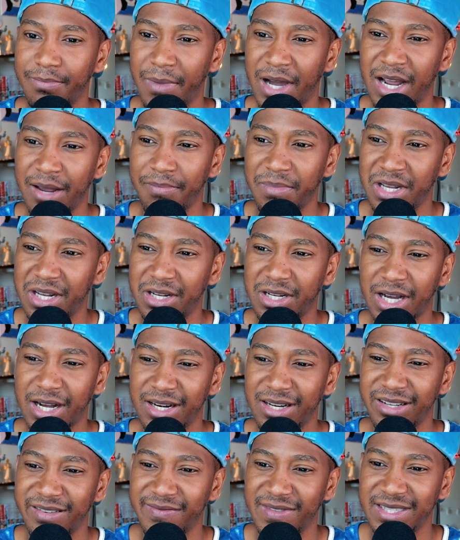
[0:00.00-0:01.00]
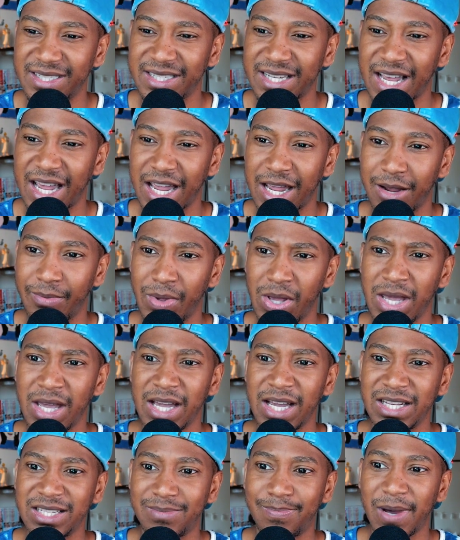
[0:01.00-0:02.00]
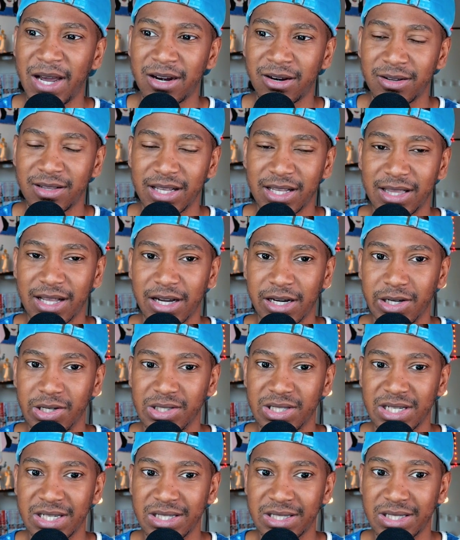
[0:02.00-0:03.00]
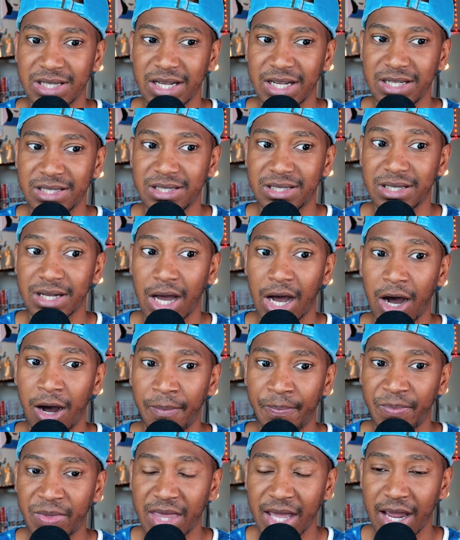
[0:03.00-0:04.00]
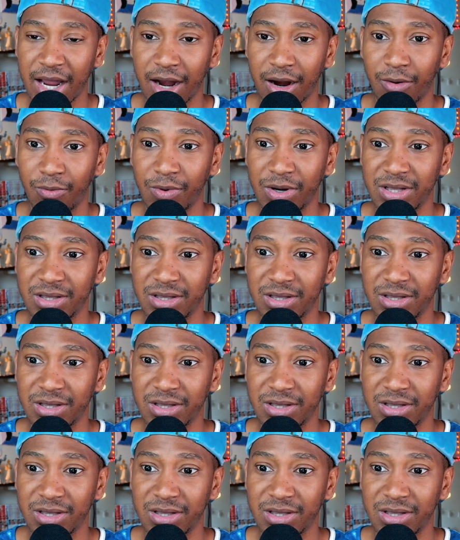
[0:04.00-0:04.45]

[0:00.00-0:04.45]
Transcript: be kind of the same. It's better than those. It's up there with